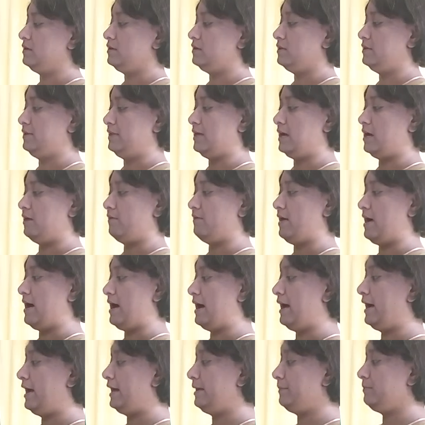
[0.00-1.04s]
Now
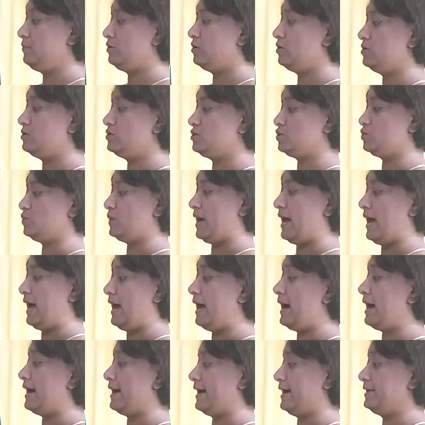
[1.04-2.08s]
I'm going to
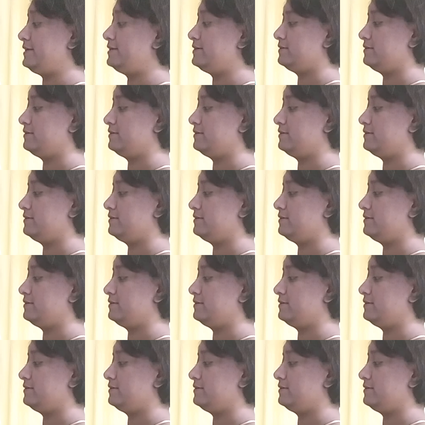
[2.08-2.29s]
add